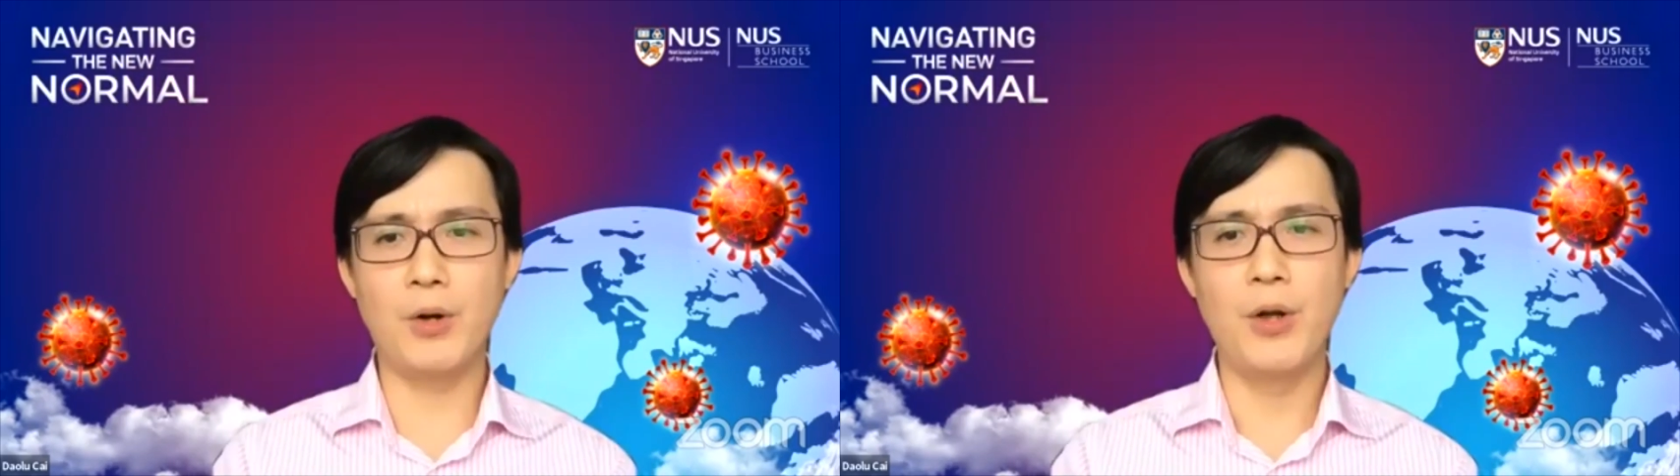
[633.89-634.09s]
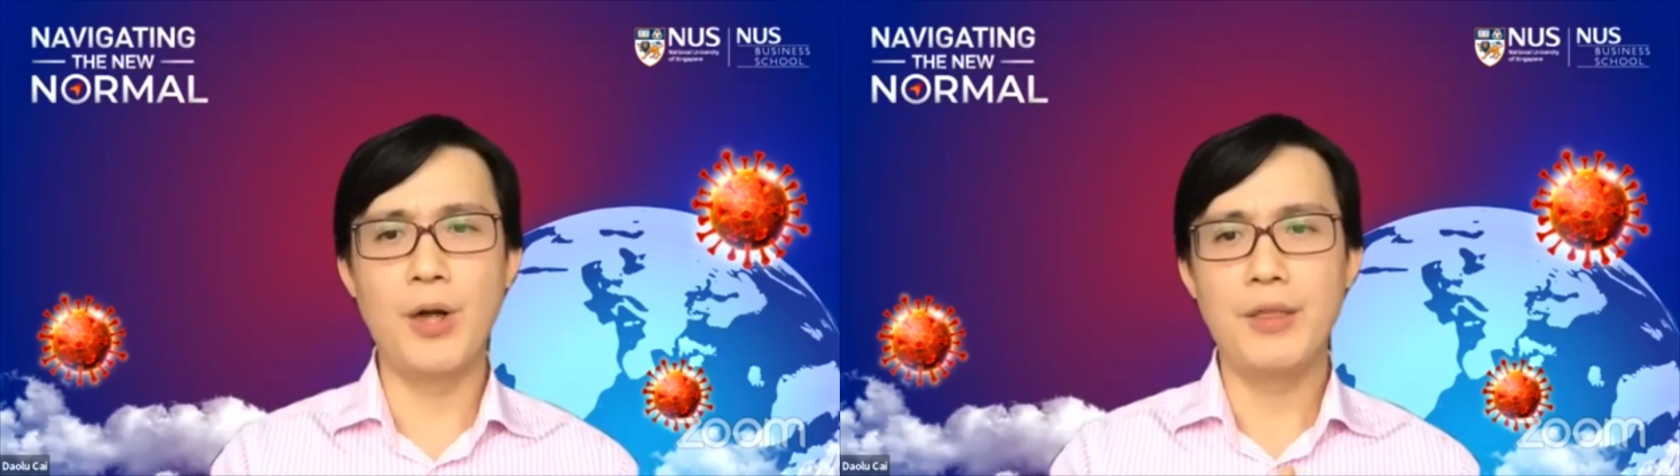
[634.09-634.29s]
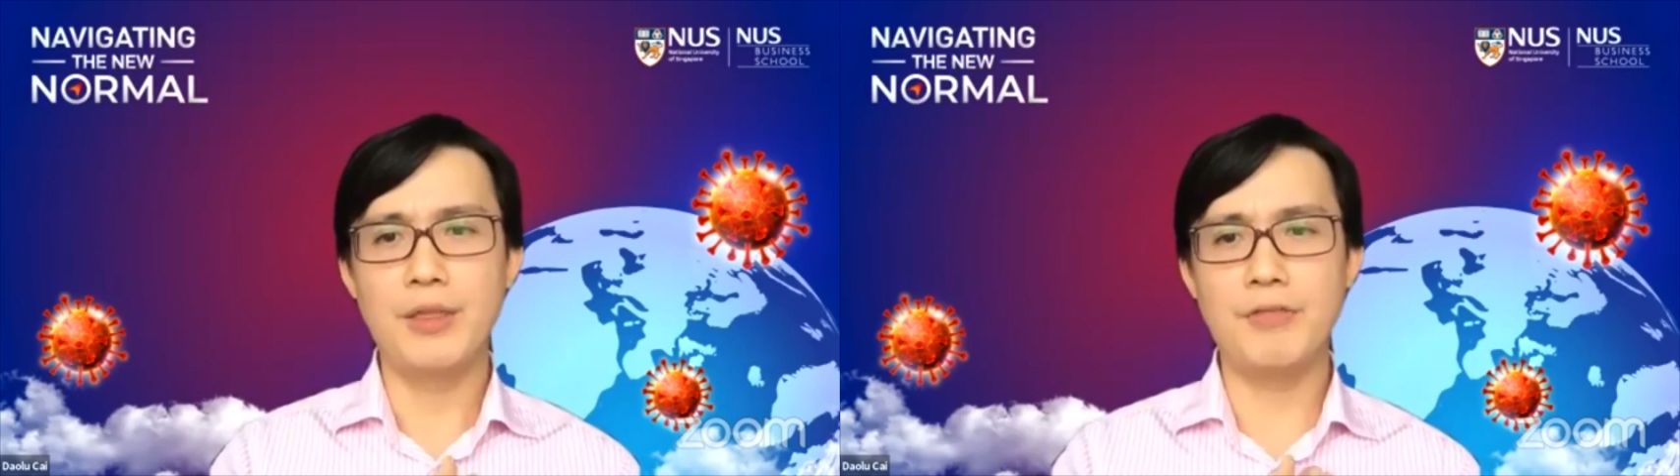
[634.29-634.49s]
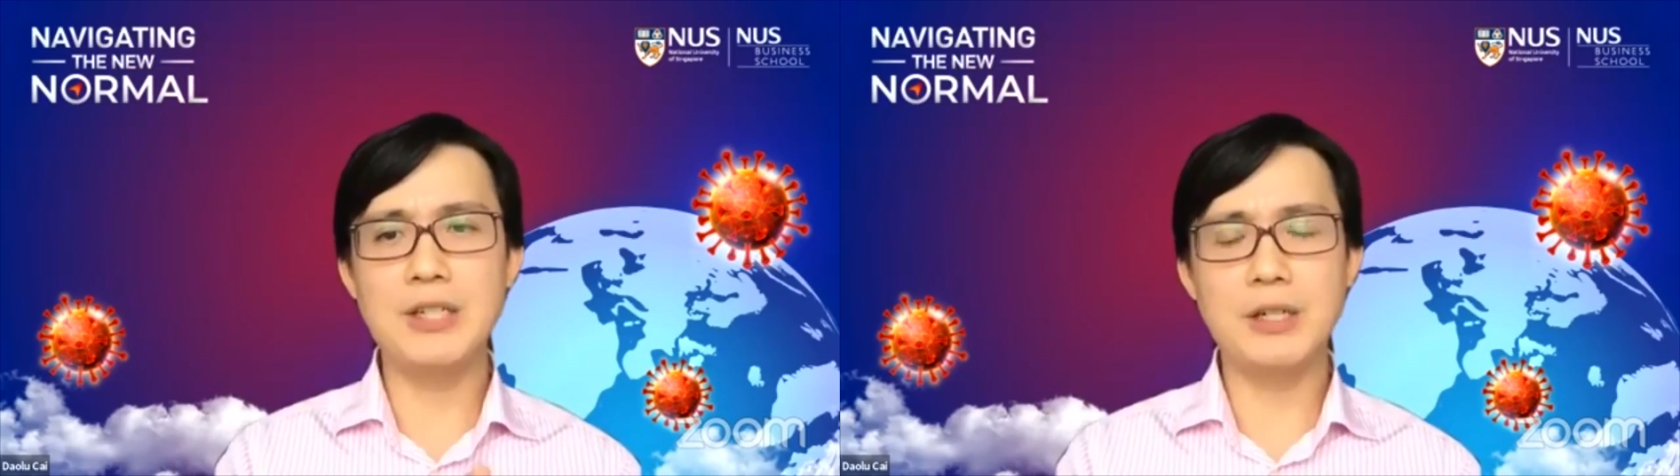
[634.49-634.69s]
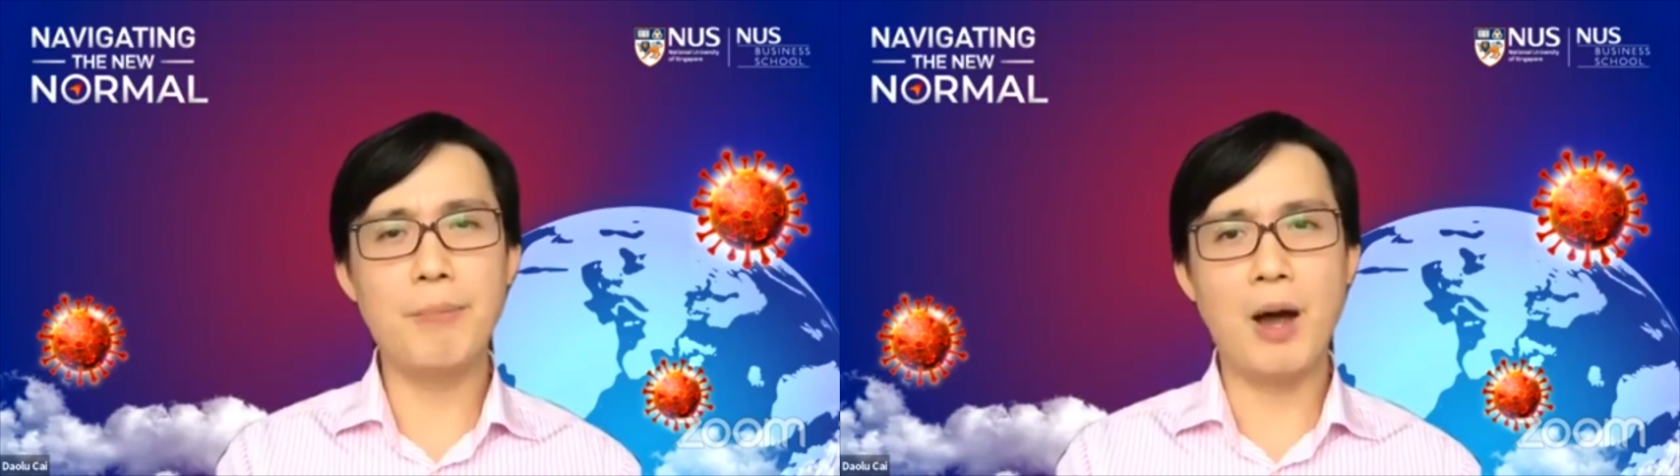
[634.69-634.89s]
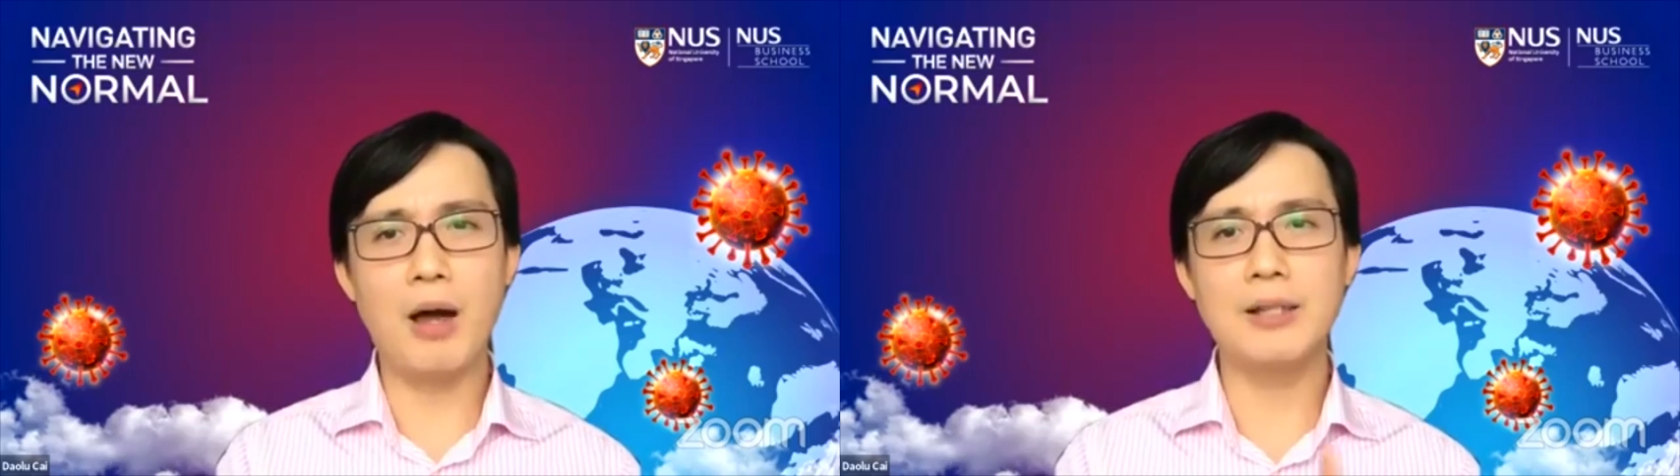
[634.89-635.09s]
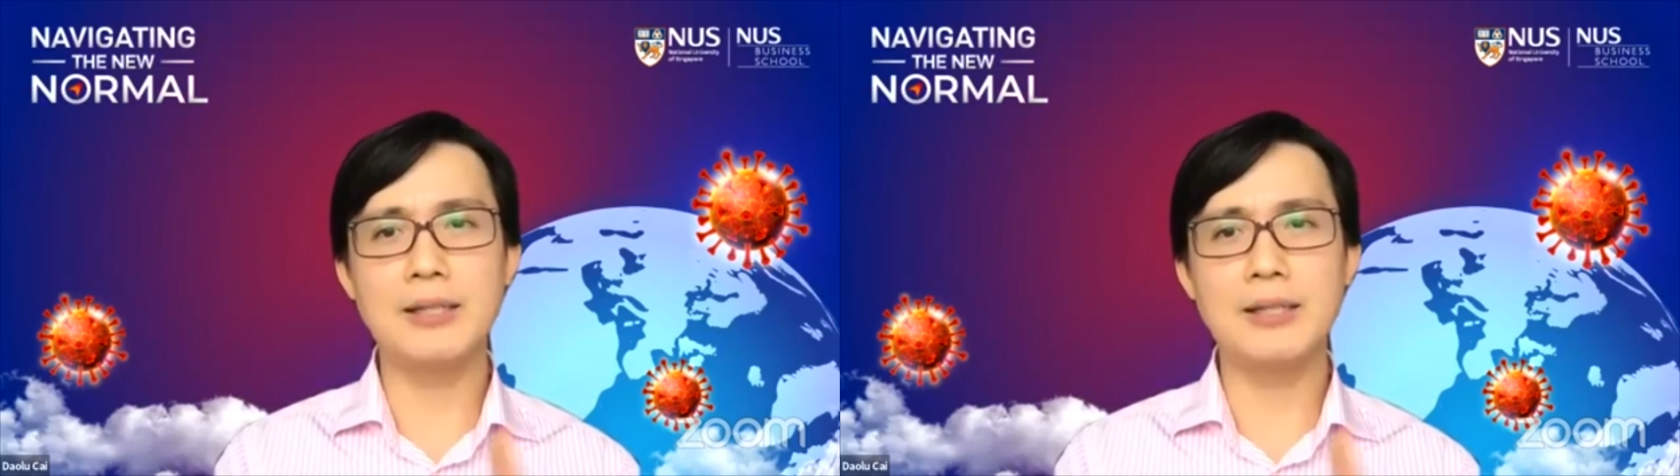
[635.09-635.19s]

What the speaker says: the fiscal policy